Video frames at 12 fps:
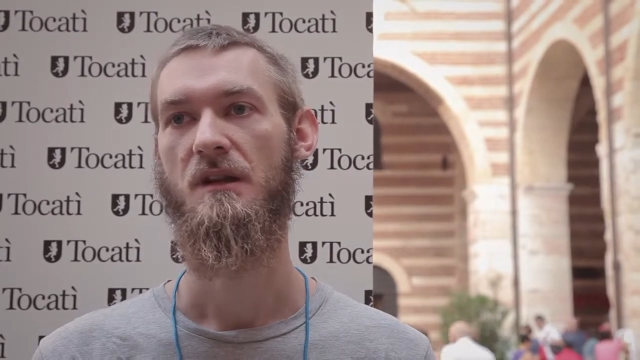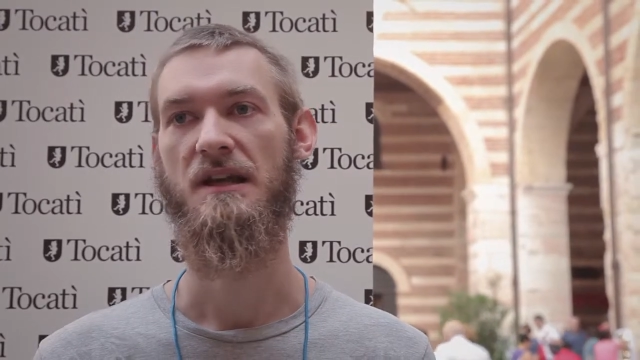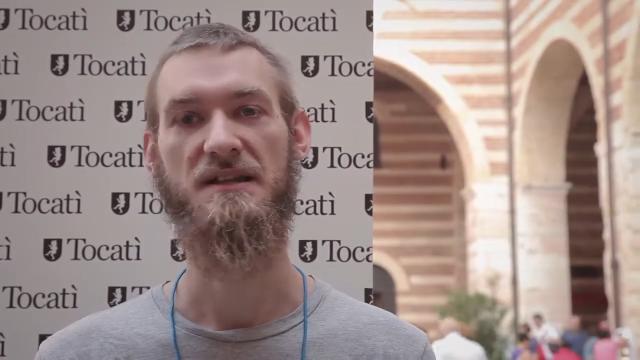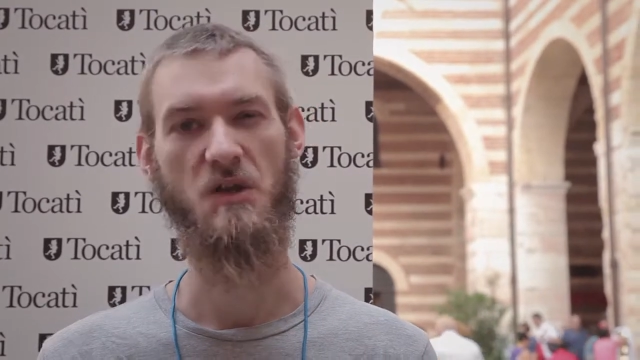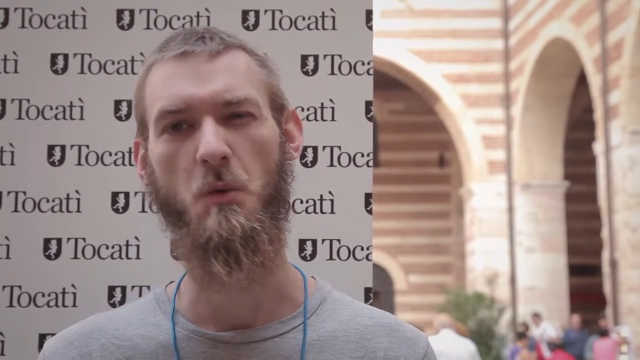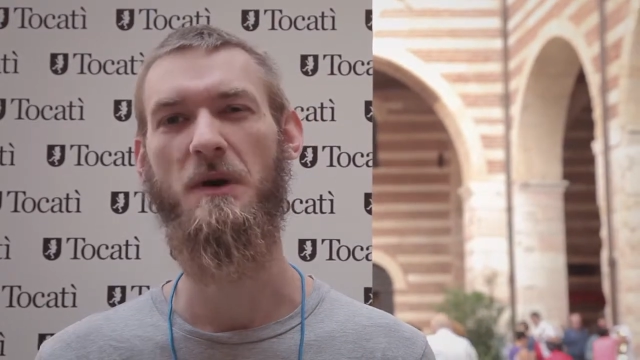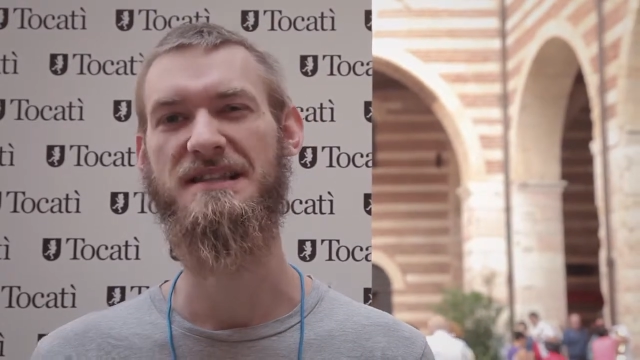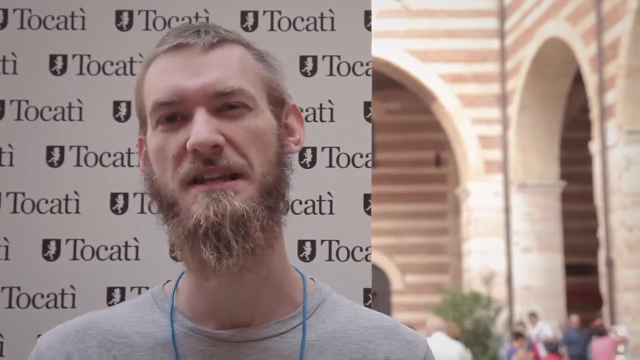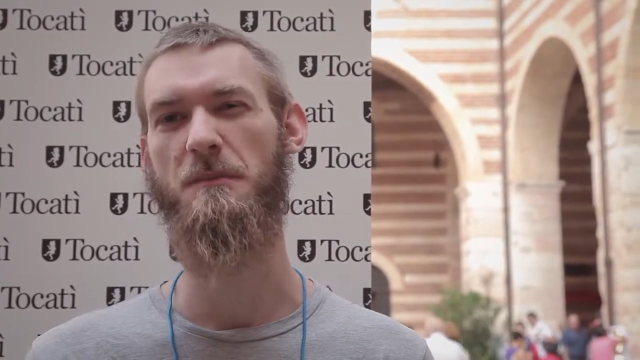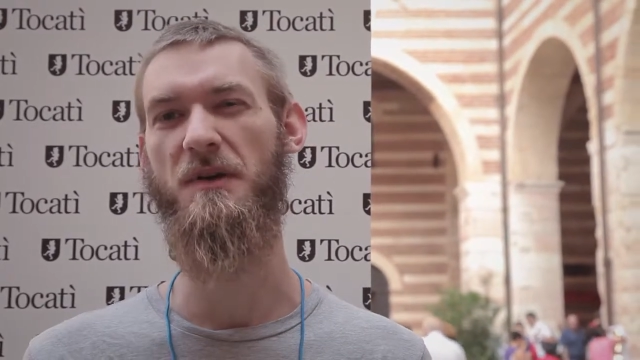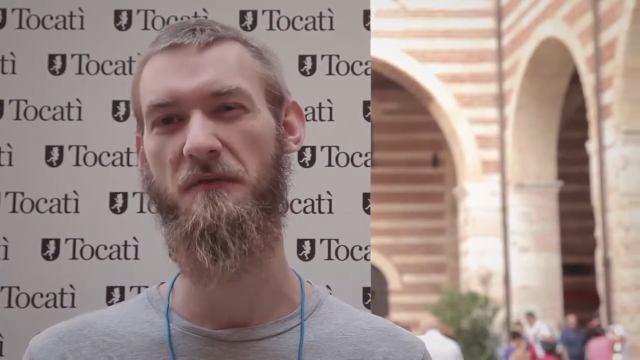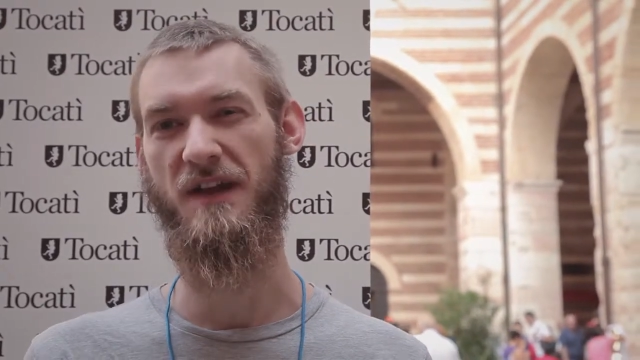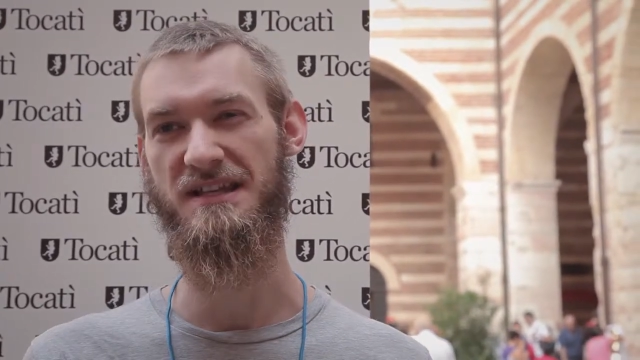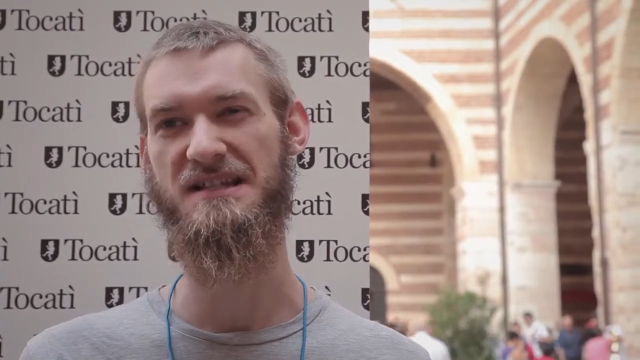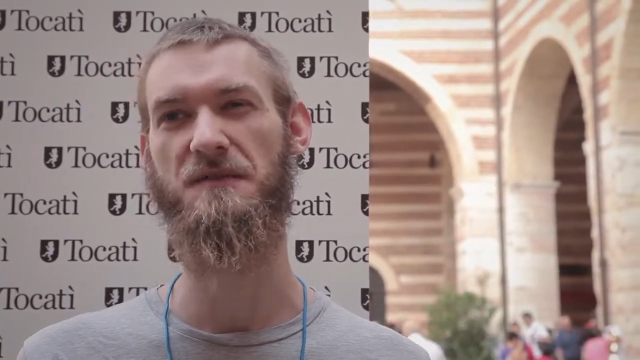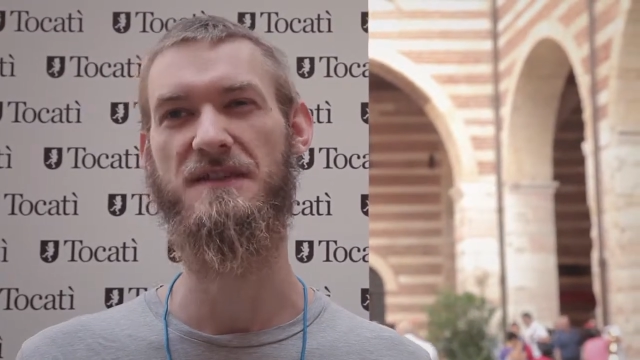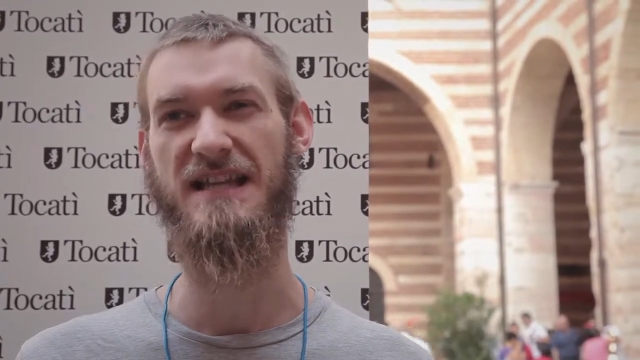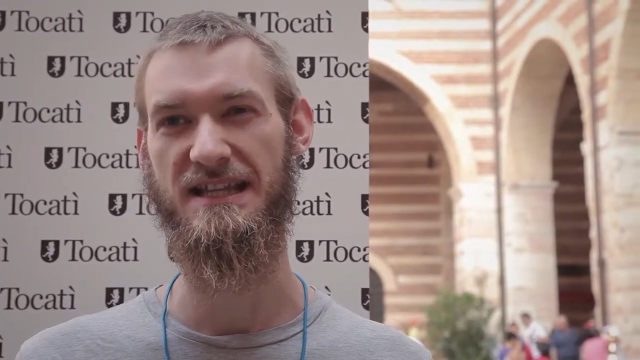It's always in a
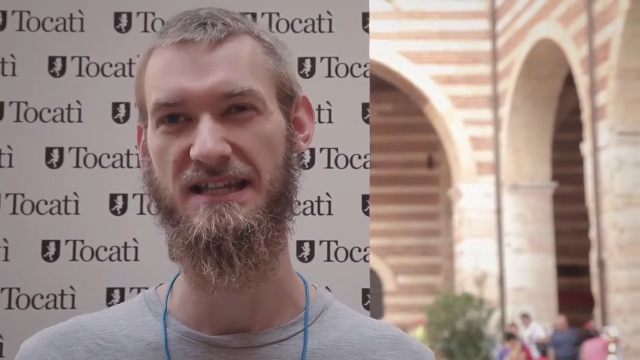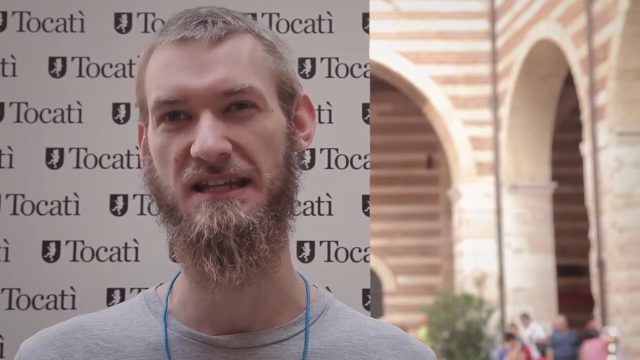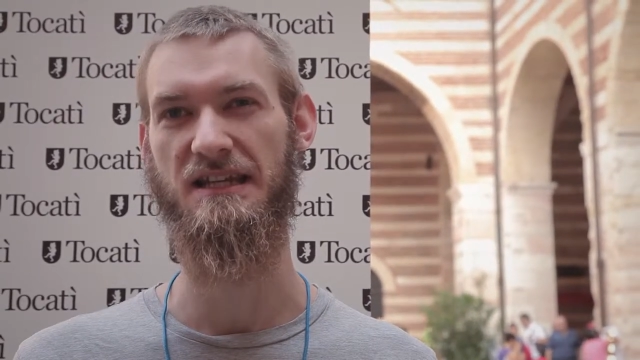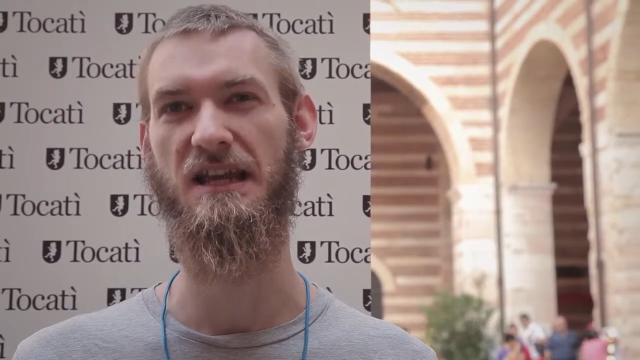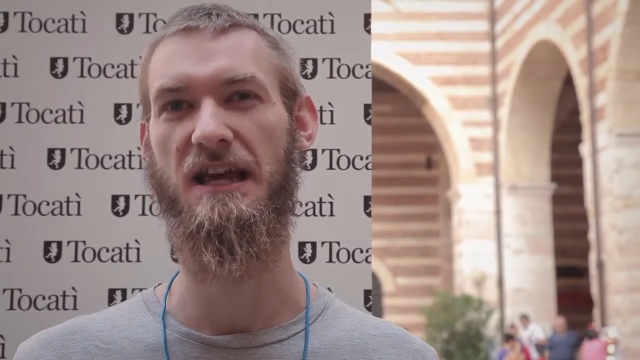pervasive setting,